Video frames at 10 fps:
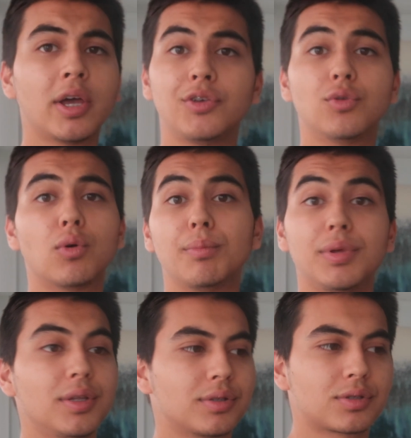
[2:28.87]
you'll
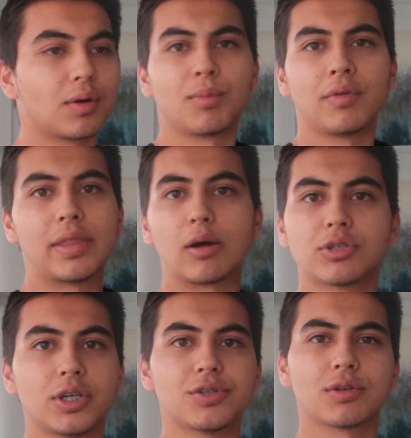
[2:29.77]
meet someone that will
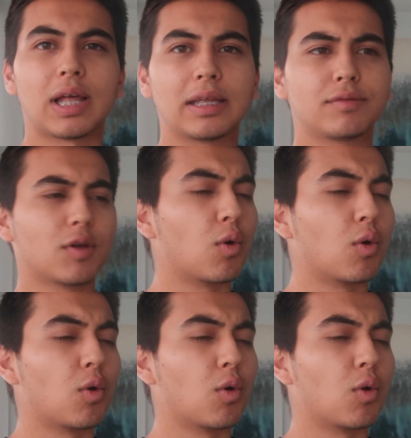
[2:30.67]
change your life.